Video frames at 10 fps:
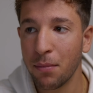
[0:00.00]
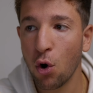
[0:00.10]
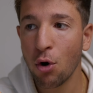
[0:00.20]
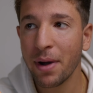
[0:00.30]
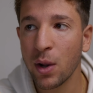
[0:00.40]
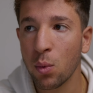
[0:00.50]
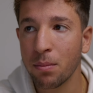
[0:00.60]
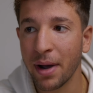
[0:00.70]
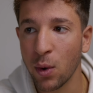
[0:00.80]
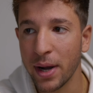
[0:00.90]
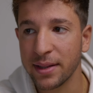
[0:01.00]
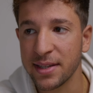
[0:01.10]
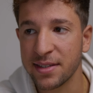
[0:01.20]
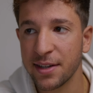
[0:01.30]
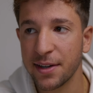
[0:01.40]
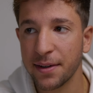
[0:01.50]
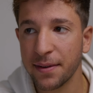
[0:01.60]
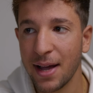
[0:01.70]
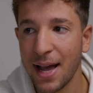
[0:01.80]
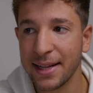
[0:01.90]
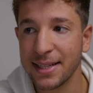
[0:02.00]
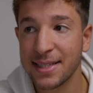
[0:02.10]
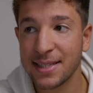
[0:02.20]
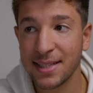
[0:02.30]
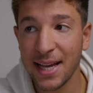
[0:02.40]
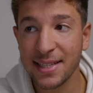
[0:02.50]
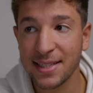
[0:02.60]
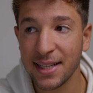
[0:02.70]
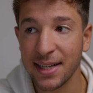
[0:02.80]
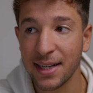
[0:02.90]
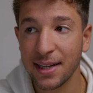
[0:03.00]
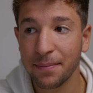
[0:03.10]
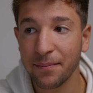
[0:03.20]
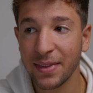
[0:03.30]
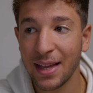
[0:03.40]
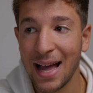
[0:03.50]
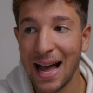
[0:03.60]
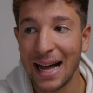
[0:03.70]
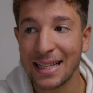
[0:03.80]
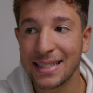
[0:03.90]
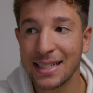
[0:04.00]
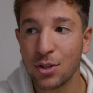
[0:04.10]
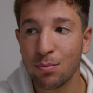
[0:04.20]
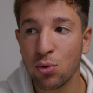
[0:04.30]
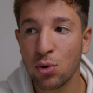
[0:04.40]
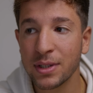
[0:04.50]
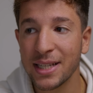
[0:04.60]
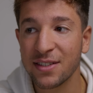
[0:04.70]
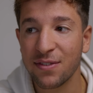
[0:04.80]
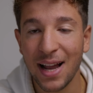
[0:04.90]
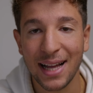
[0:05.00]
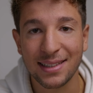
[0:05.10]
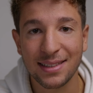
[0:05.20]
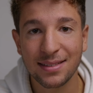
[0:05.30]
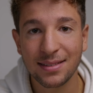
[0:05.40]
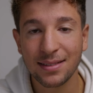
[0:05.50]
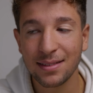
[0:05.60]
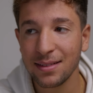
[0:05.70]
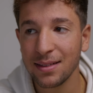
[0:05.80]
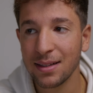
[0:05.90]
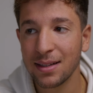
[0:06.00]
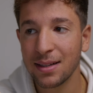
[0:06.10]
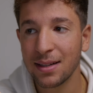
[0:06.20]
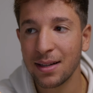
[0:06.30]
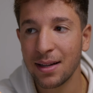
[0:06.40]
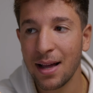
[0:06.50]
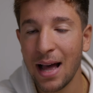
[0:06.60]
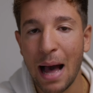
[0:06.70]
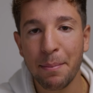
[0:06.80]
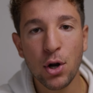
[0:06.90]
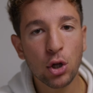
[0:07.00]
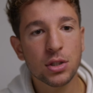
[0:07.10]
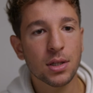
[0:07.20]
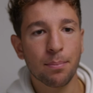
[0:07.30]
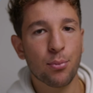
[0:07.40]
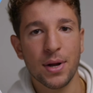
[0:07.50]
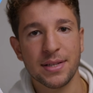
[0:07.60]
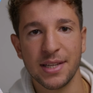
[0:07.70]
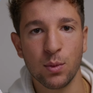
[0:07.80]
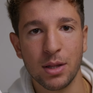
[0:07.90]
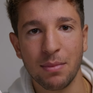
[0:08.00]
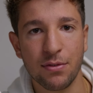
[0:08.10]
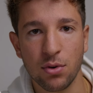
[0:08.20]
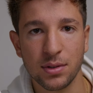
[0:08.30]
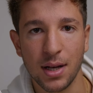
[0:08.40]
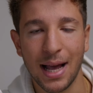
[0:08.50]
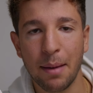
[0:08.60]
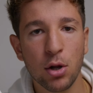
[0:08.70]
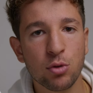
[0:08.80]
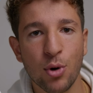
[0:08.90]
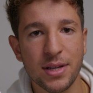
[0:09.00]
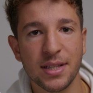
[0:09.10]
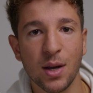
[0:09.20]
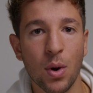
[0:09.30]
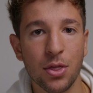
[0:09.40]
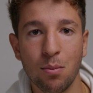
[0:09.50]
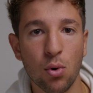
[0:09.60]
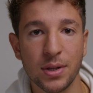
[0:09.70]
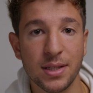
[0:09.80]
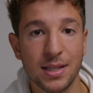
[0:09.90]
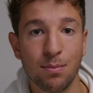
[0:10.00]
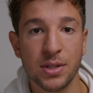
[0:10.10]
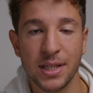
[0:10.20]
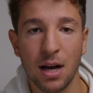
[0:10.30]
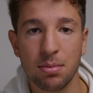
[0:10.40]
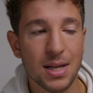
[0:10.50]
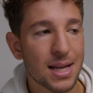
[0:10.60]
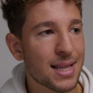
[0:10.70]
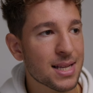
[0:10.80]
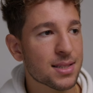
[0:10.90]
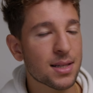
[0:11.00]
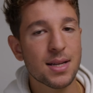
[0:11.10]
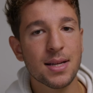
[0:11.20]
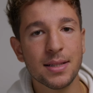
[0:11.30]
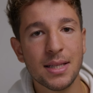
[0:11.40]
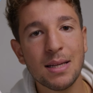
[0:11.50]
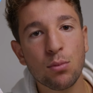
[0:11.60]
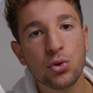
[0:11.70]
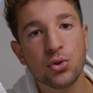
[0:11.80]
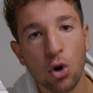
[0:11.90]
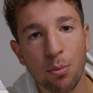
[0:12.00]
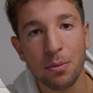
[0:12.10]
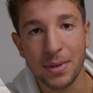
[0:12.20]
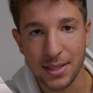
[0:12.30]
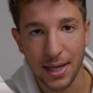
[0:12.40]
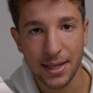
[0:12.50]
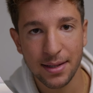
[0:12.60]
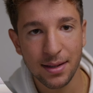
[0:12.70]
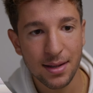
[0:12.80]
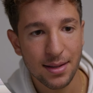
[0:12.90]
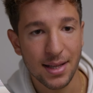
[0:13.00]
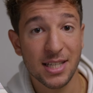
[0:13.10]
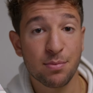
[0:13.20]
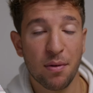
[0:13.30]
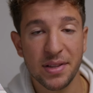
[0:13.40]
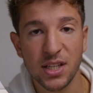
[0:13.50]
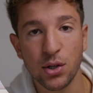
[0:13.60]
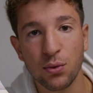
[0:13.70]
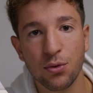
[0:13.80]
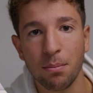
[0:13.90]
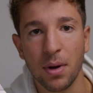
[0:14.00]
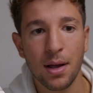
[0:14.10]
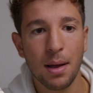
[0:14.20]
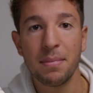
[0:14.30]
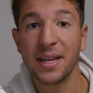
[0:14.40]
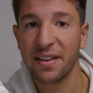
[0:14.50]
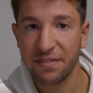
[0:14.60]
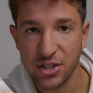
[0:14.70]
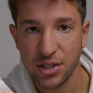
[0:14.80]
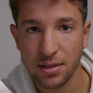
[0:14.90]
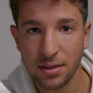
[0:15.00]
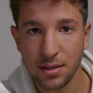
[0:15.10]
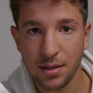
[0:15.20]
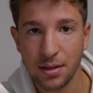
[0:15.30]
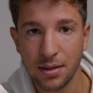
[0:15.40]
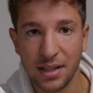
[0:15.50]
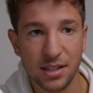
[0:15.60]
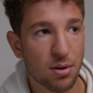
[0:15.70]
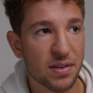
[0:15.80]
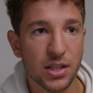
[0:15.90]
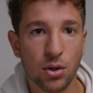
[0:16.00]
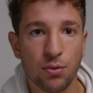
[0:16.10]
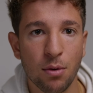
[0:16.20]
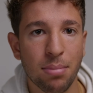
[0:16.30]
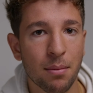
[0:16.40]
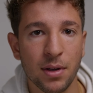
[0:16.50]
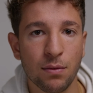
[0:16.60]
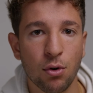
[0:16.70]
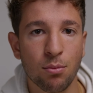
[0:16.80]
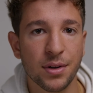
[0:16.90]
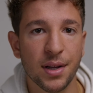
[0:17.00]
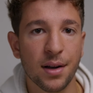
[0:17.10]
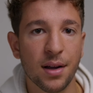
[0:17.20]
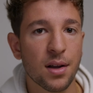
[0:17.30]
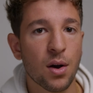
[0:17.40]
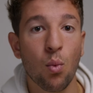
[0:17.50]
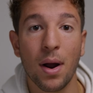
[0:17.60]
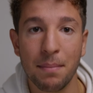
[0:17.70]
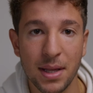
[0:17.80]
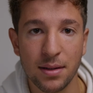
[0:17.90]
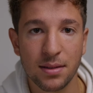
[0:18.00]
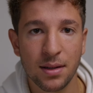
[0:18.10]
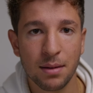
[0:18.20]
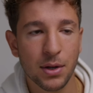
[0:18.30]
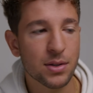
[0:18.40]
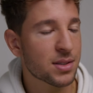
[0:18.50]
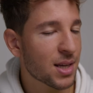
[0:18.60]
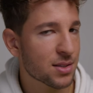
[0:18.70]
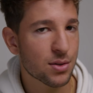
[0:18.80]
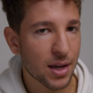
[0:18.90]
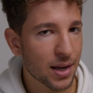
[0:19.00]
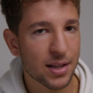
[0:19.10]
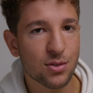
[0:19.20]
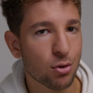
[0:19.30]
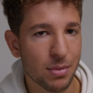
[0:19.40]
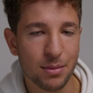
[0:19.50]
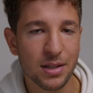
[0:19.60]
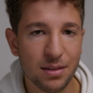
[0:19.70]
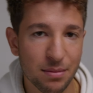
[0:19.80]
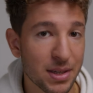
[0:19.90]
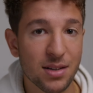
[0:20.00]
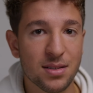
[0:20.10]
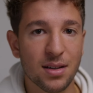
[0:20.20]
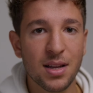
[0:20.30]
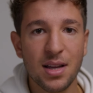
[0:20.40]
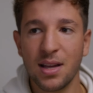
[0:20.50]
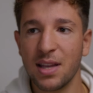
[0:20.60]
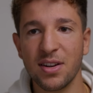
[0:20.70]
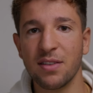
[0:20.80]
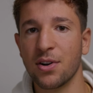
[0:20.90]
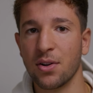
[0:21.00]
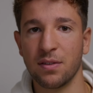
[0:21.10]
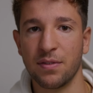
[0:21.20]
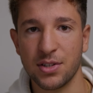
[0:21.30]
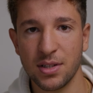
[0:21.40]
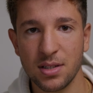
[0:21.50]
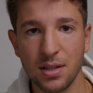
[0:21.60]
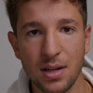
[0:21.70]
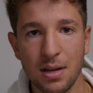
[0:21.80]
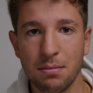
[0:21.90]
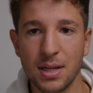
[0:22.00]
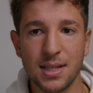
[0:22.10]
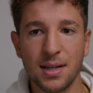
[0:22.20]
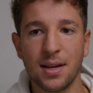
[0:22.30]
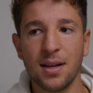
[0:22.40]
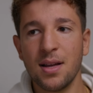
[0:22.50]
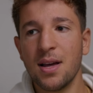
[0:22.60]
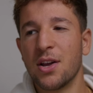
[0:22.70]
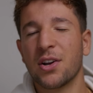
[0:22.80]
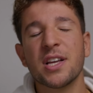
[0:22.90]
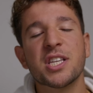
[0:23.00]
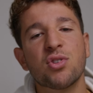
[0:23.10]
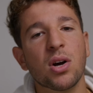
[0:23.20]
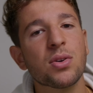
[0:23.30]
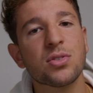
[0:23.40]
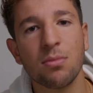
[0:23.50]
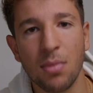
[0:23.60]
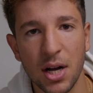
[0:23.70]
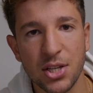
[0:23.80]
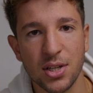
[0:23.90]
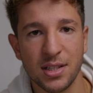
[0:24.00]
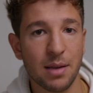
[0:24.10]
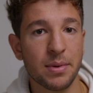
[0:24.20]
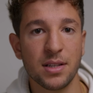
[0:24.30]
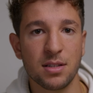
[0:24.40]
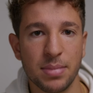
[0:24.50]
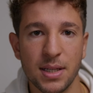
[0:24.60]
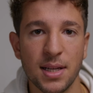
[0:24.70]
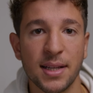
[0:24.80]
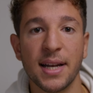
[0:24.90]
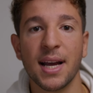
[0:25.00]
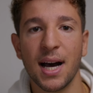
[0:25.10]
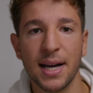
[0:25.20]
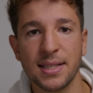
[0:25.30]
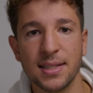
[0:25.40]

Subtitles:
all my weight is here. And it stays there until the board is flat. I'm not pressing with my front leg. I'm not pressing when the board is still pointing up. That's the most common mistake that is preventing you from being efficient. That is preventing you from pumping for more than 1 minute. Because yes, you can get to the minutes even if you're not efficient, but then you're gonna struggle so much at keeping the speed and getting height